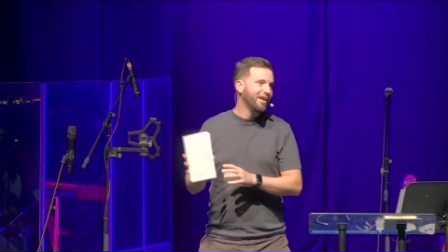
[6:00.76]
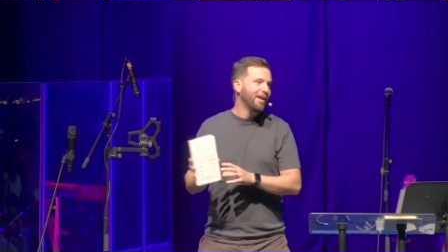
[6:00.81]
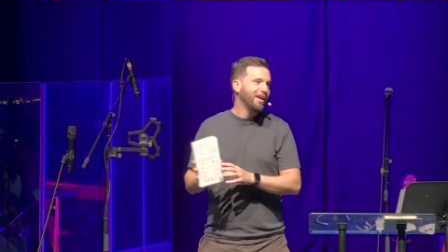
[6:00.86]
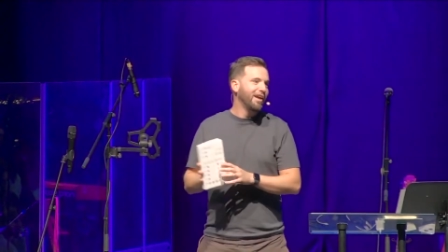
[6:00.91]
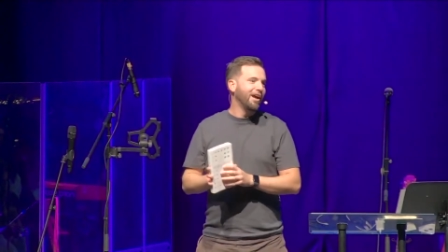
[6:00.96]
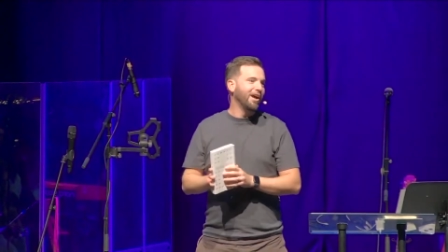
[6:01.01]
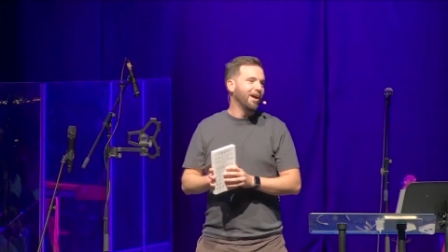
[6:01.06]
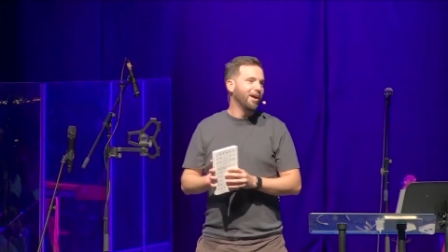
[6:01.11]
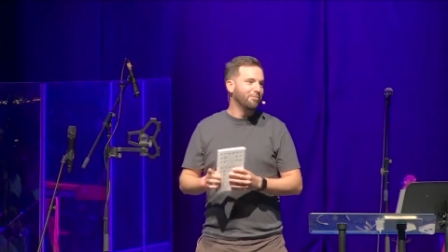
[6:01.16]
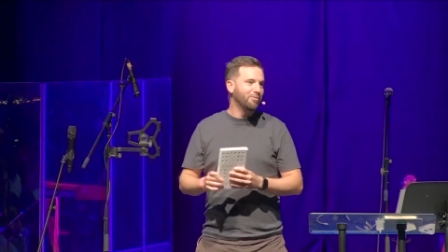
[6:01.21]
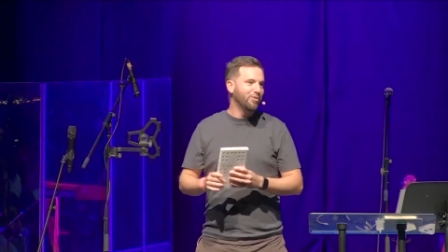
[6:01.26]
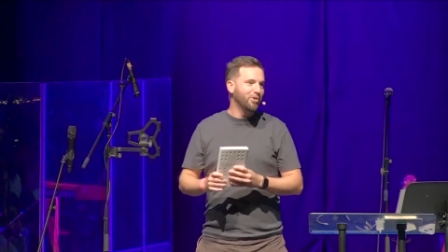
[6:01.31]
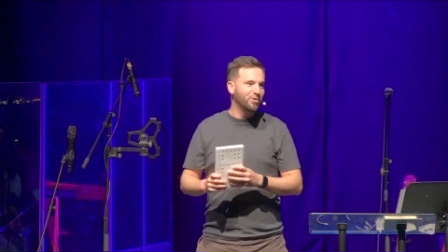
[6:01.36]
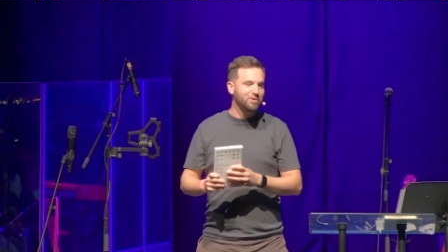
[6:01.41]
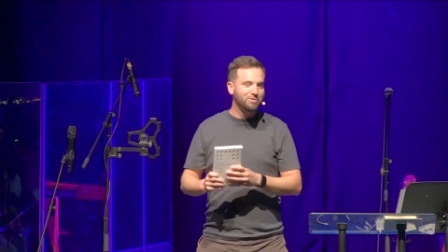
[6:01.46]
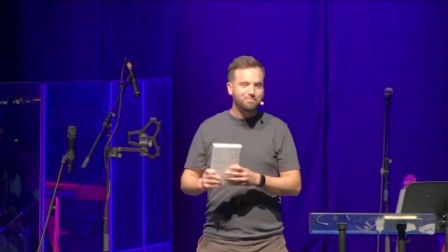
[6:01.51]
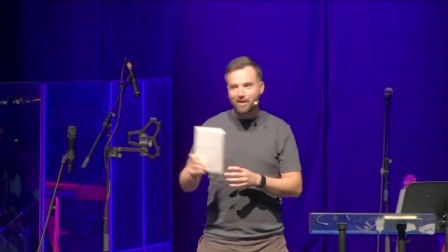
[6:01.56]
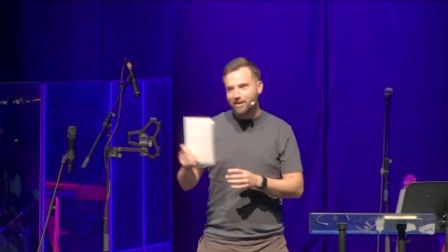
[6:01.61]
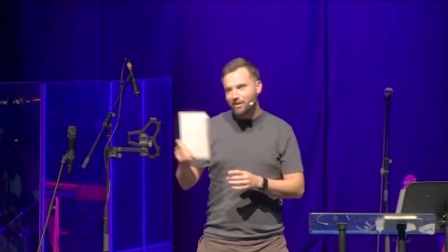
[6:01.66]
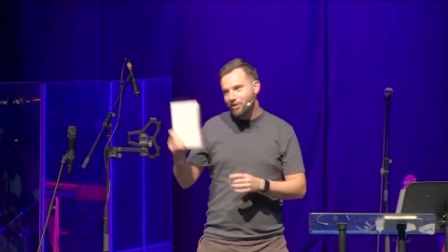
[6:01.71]
um, who's
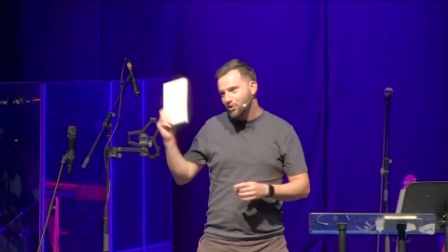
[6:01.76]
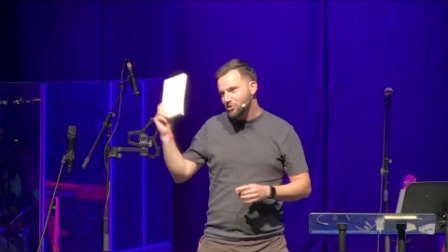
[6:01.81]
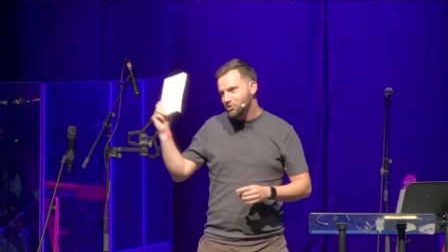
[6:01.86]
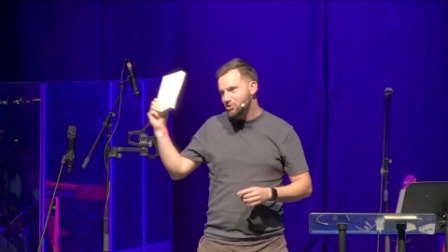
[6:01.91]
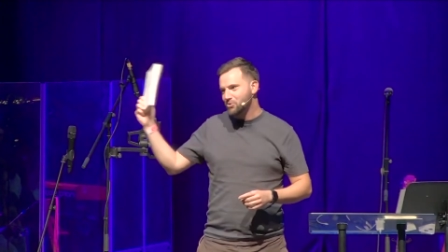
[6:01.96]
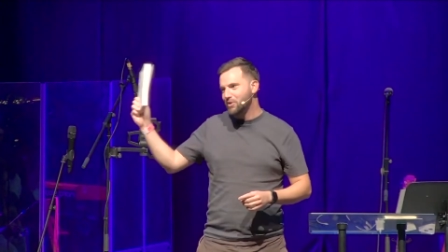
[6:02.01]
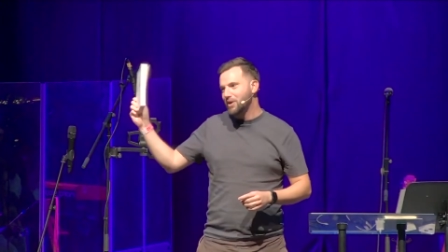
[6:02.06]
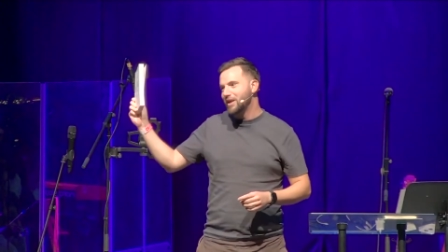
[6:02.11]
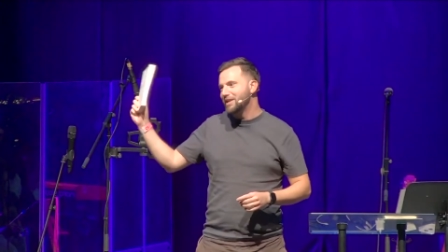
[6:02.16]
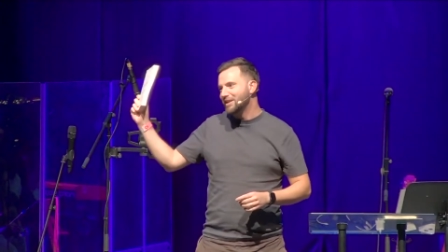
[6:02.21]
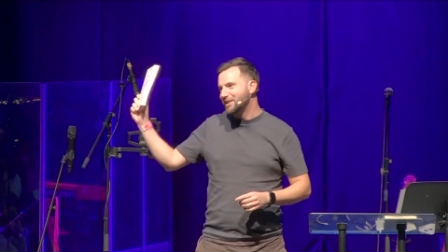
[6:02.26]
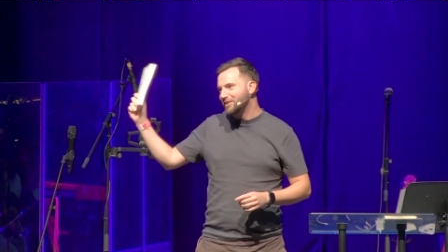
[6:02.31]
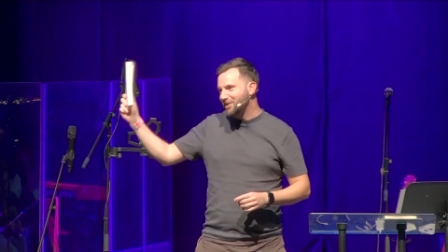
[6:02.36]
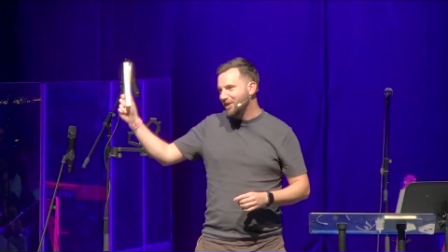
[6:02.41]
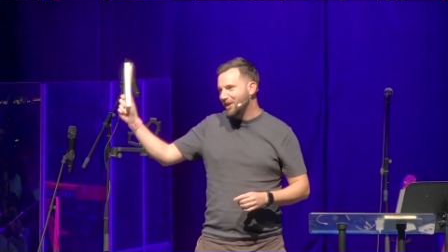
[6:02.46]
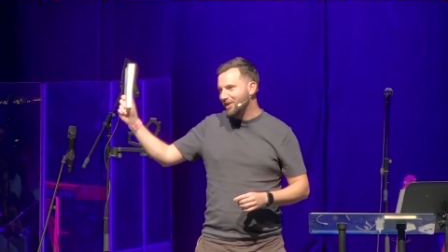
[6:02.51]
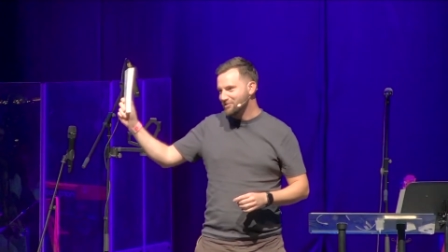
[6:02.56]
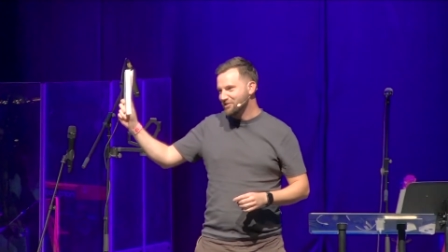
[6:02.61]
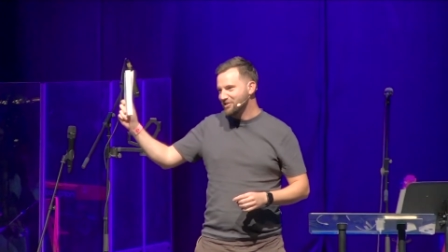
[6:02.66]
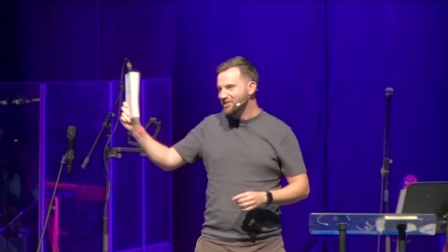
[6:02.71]
my Australian
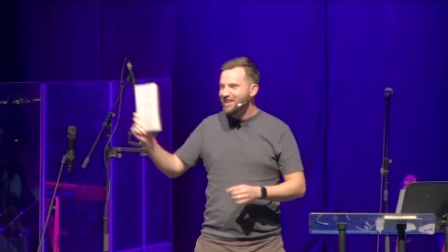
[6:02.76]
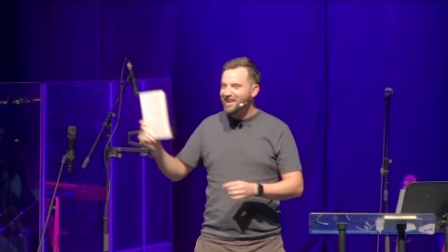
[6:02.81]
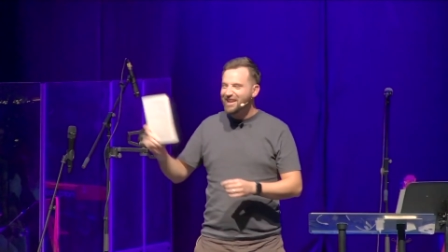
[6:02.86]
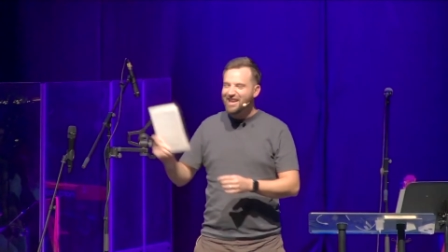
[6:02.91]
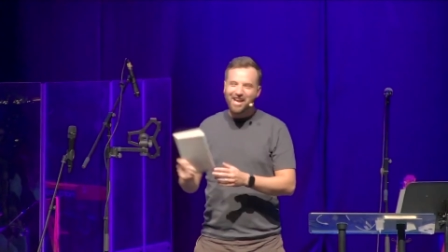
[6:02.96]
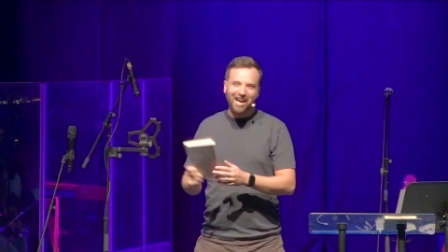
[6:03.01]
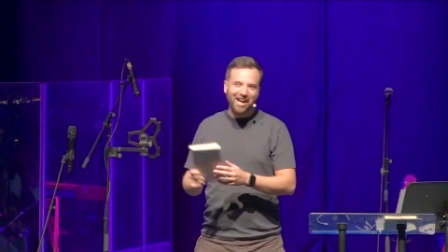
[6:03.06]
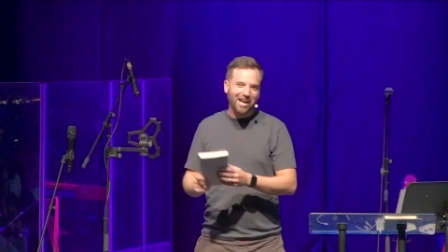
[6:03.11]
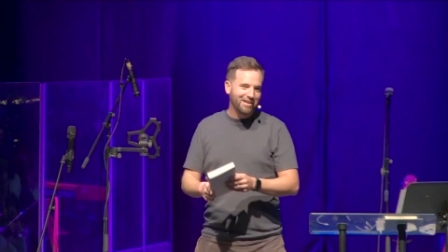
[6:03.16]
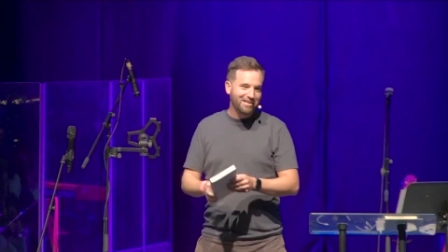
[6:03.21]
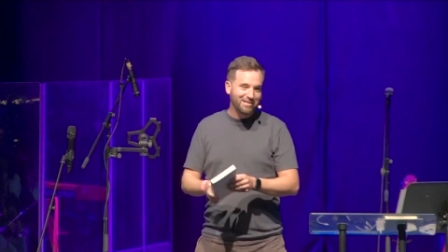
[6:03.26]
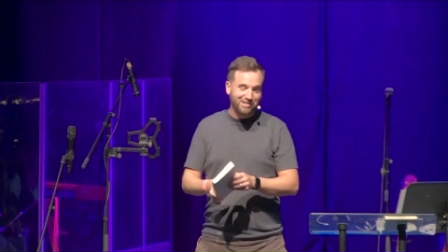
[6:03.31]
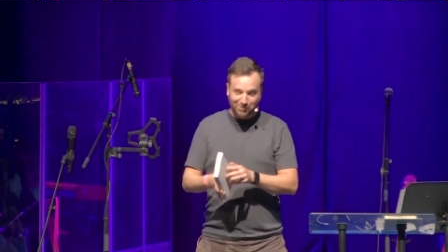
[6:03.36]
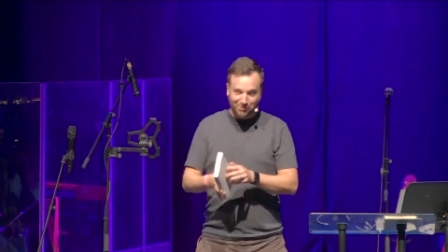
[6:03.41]
cousin. Uh, he's not